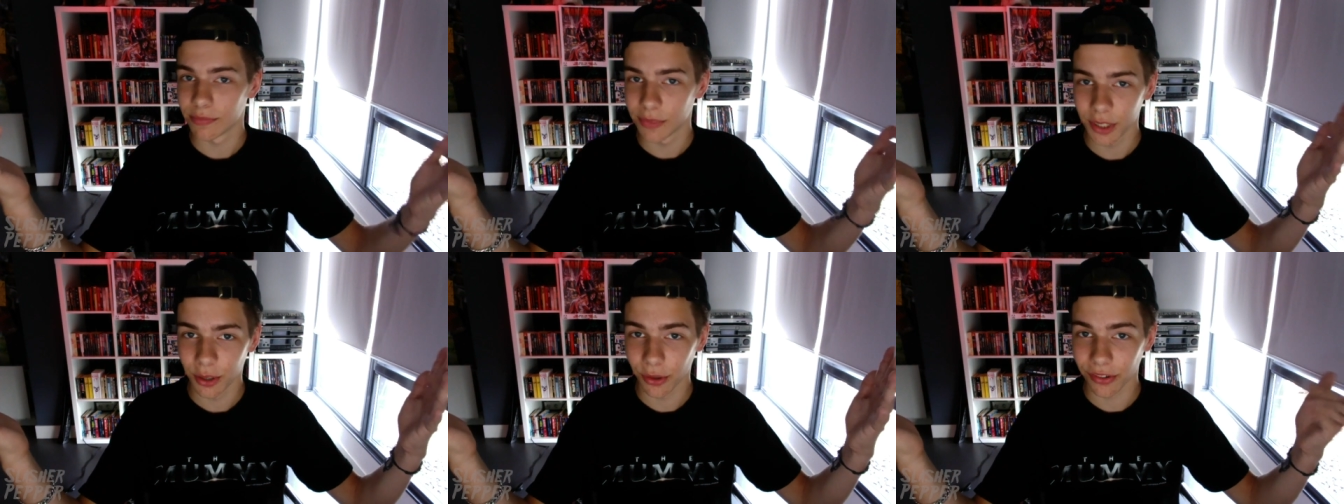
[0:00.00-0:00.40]

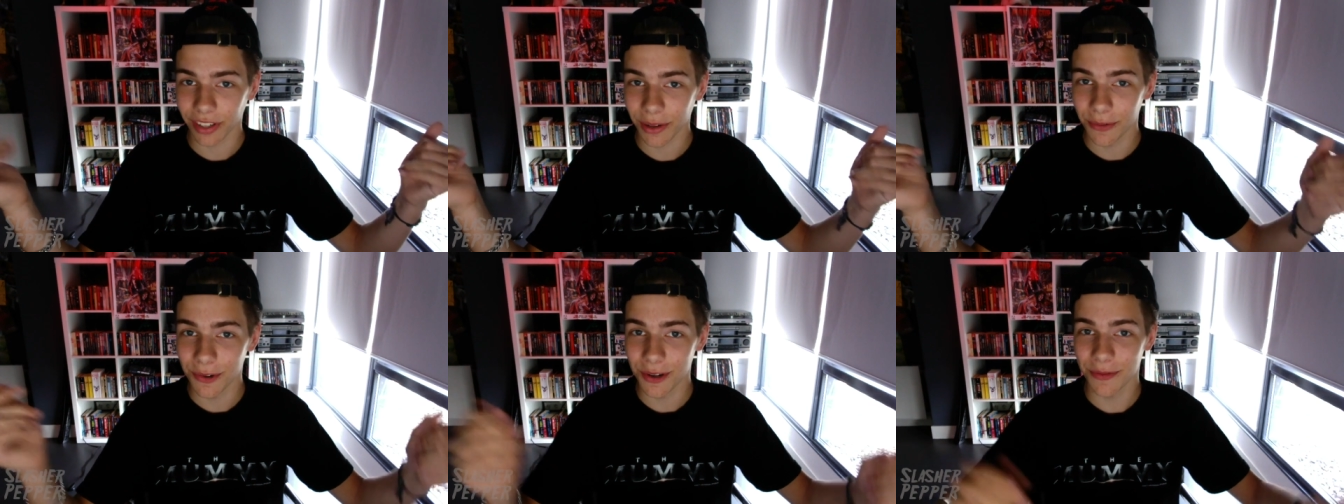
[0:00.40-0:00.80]
you'll see
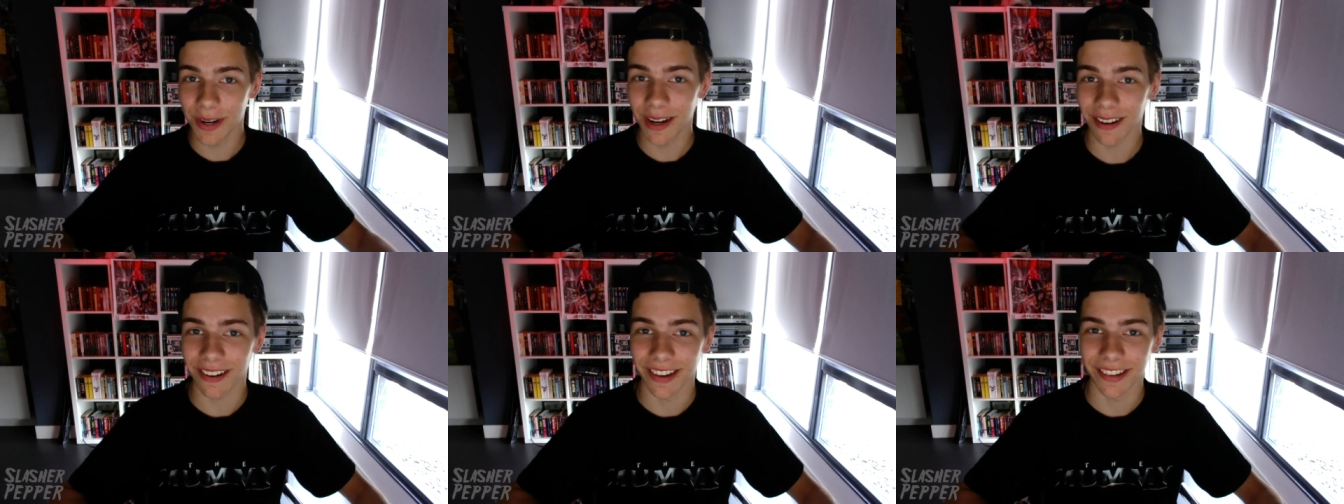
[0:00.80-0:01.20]
who the
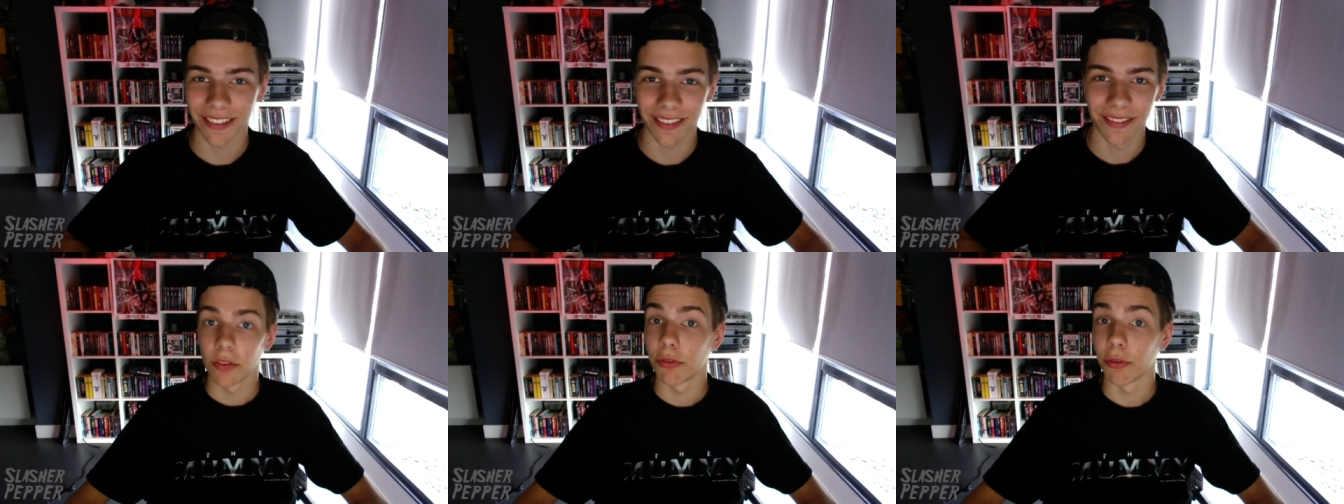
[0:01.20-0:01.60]
winner is.
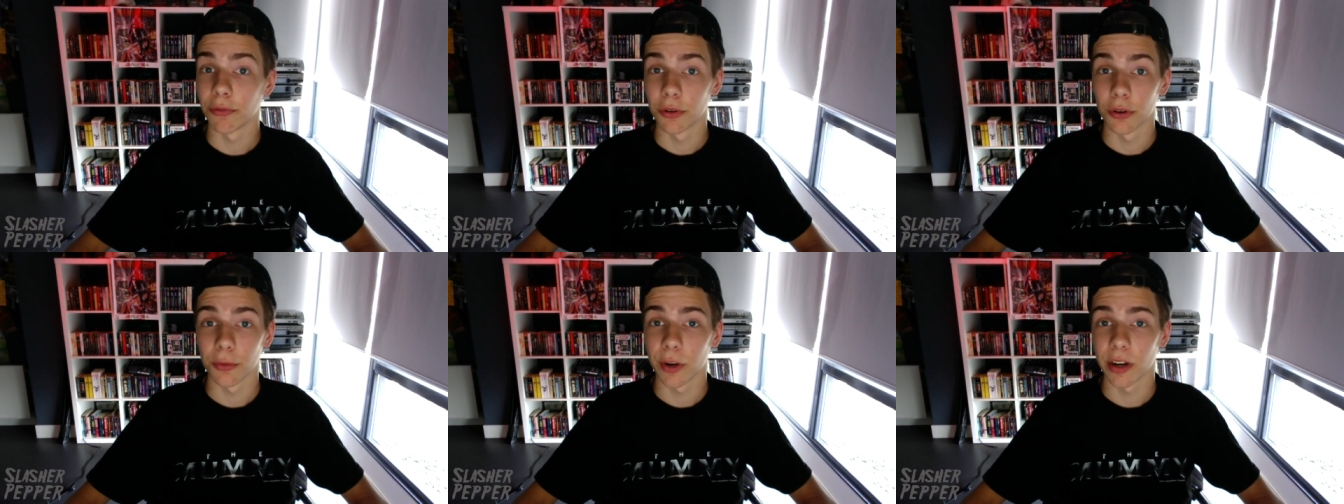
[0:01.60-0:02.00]
So if
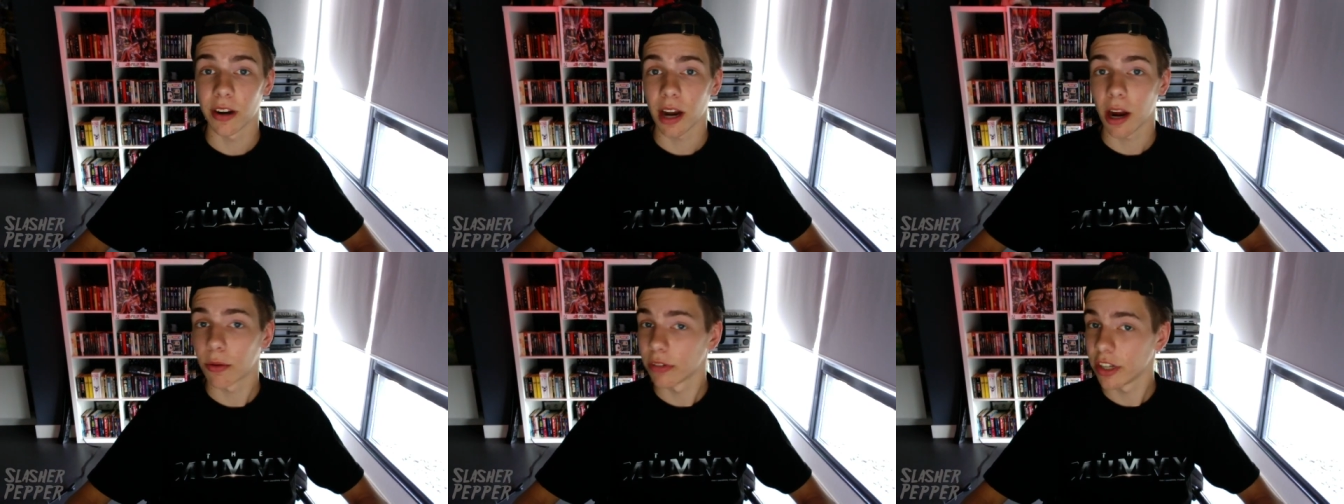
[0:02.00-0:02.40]
you're the winner,
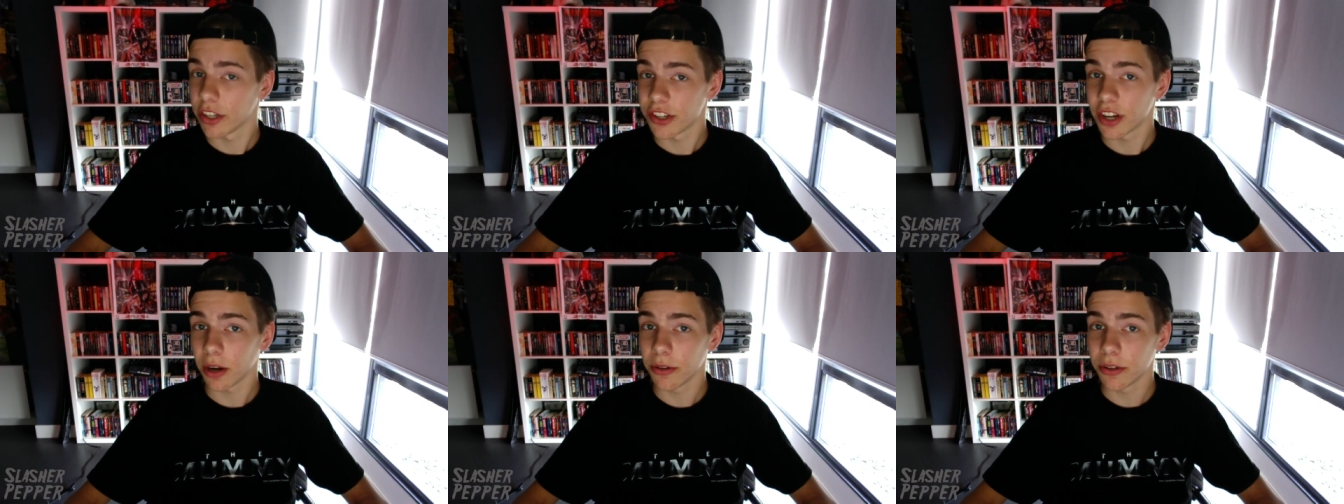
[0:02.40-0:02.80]
I'll reach
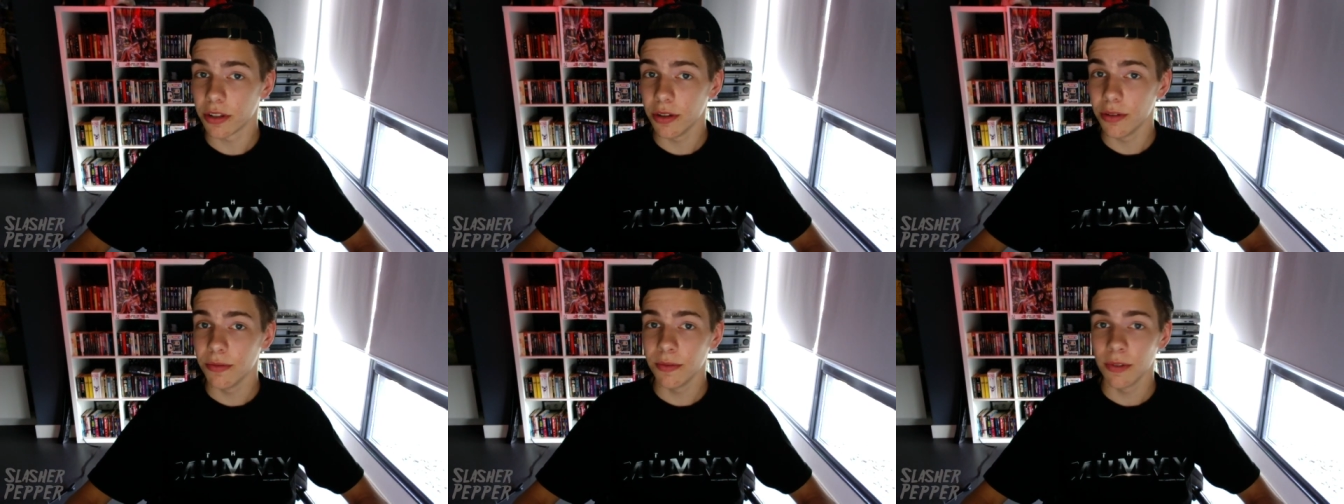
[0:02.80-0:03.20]
out to
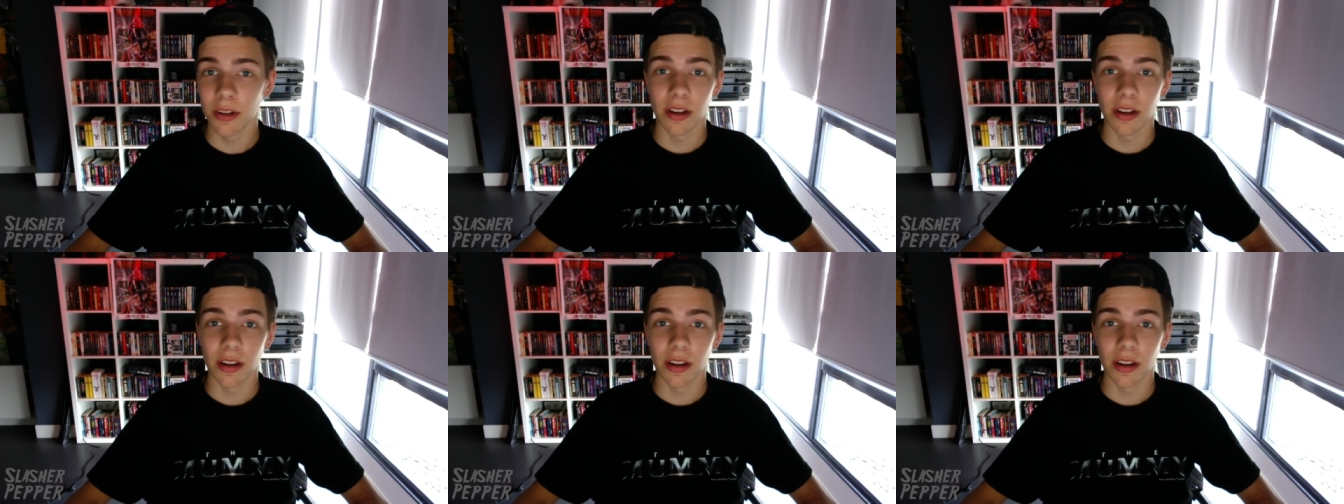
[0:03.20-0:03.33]
you,